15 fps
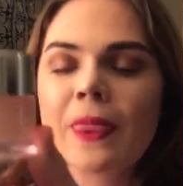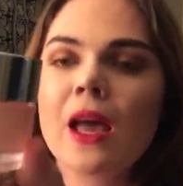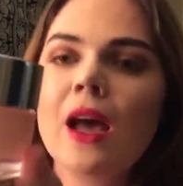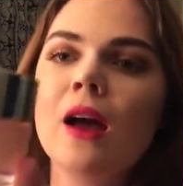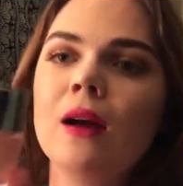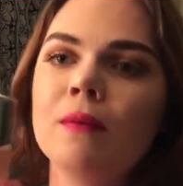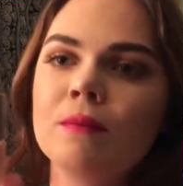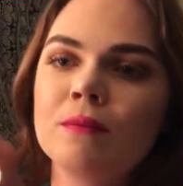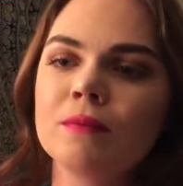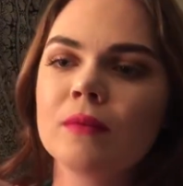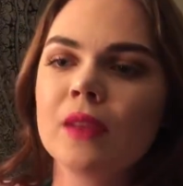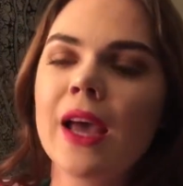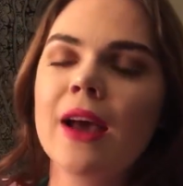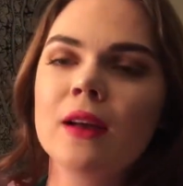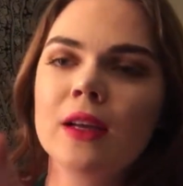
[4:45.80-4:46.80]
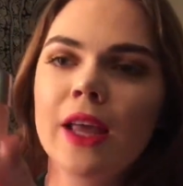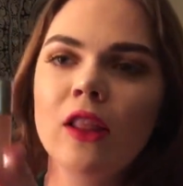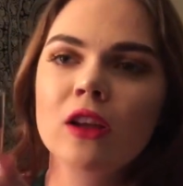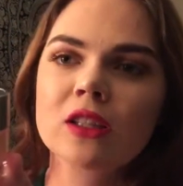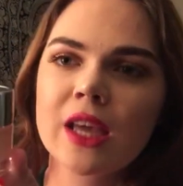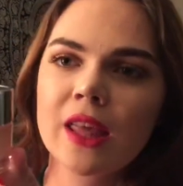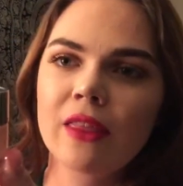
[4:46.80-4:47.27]
Yeah, it
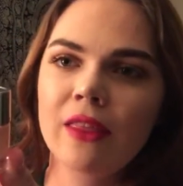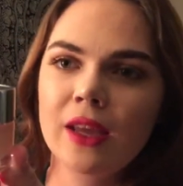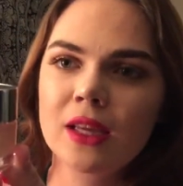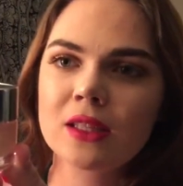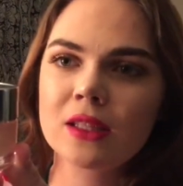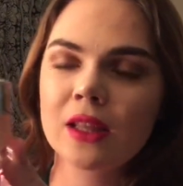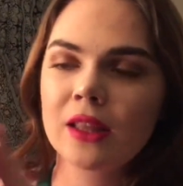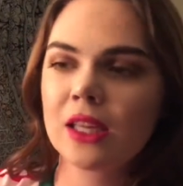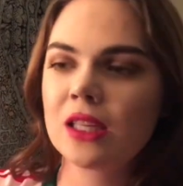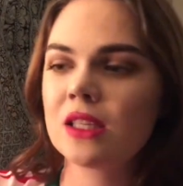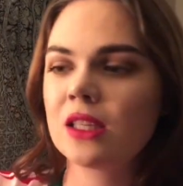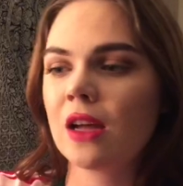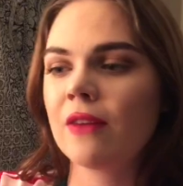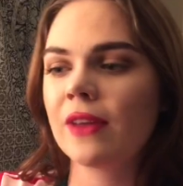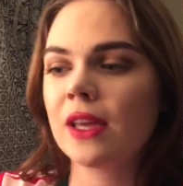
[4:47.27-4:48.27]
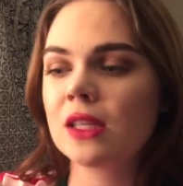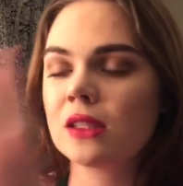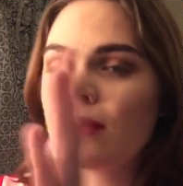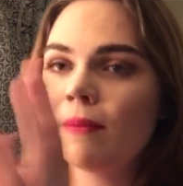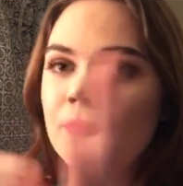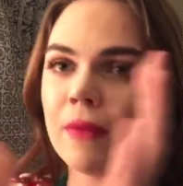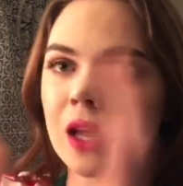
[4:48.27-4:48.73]
looks like this. This stuff is
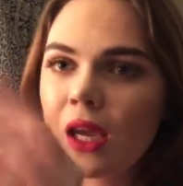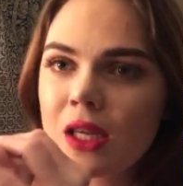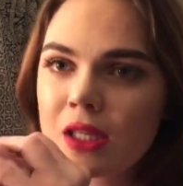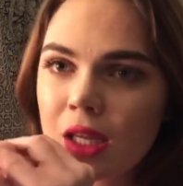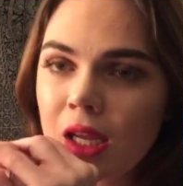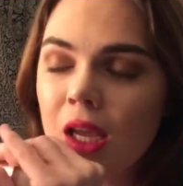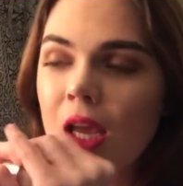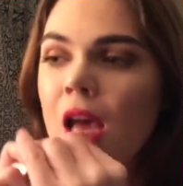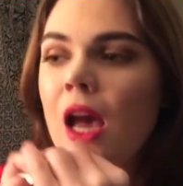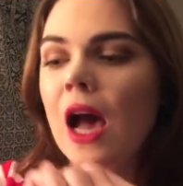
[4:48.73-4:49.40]
amazing.